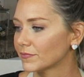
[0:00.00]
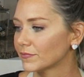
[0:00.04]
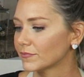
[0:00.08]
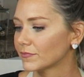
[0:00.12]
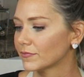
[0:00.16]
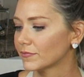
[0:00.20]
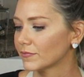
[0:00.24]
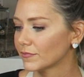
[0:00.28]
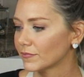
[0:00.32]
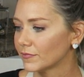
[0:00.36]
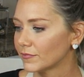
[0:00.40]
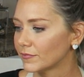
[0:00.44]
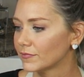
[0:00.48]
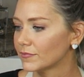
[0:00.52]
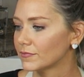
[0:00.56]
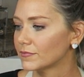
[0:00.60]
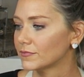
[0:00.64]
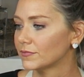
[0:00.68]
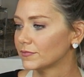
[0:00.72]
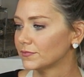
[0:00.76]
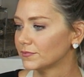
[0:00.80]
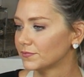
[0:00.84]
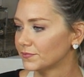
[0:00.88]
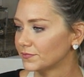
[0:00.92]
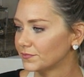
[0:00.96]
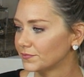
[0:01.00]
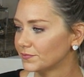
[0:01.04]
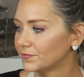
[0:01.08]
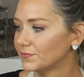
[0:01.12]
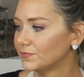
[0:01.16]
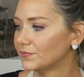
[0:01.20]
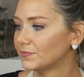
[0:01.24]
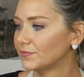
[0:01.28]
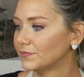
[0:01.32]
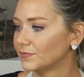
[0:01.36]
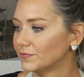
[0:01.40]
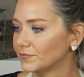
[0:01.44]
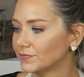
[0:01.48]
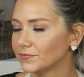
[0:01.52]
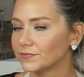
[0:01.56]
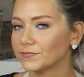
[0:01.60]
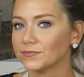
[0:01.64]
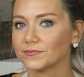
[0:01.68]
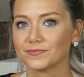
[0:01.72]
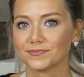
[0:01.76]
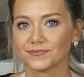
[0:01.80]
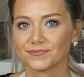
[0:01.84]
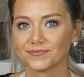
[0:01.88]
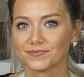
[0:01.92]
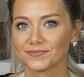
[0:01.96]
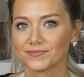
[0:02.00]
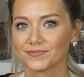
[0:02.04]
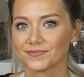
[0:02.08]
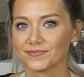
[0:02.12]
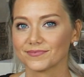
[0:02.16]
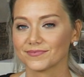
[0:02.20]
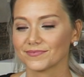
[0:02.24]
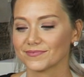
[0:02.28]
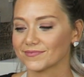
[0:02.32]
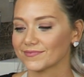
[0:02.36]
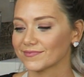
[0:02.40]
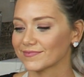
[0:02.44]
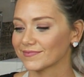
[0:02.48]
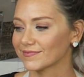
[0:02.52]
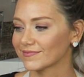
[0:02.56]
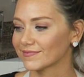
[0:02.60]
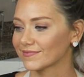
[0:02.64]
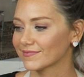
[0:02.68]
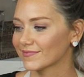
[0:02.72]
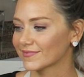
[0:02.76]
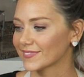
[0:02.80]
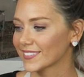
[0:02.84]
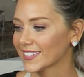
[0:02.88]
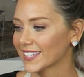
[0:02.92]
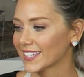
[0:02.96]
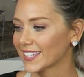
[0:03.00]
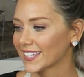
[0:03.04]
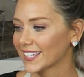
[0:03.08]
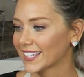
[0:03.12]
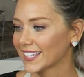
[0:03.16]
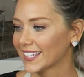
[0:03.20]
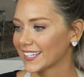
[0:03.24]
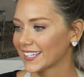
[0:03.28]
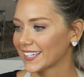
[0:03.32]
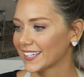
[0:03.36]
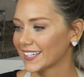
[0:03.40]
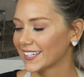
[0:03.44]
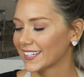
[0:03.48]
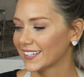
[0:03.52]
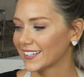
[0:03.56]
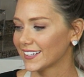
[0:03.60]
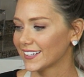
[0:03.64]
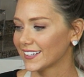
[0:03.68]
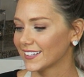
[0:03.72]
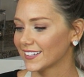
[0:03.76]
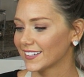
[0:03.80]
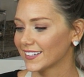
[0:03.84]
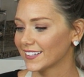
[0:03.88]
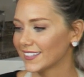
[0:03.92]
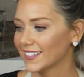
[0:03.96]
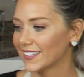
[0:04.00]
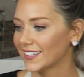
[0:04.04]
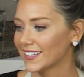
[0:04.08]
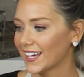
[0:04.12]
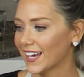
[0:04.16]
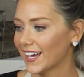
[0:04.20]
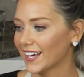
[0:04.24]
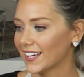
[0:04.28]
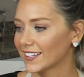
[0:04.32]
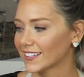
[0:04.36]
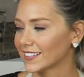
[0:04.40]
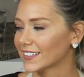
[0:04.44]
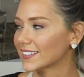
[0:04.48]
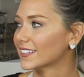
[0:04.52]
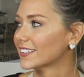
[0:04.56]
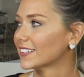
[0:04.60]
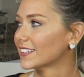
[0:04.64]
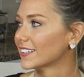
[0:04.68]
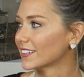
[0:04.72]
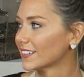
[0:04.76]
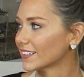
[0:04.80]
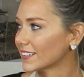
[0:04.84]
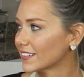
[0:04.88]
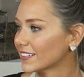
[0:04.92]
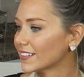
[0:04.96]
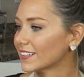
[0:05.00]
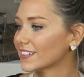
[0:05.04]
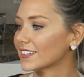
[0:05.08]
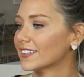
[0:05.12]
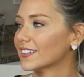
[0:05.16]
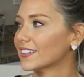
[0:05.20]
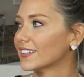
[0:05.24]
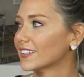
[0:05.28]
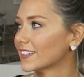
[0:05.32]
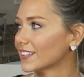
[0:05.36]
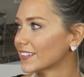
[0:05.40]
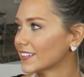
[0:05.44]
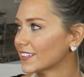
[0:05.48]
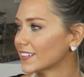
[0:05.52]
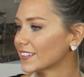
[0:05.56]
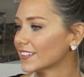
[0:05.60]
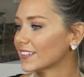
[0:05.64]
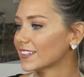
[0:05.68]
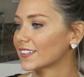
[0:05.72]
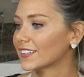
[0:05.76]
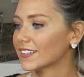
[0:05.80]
(silent)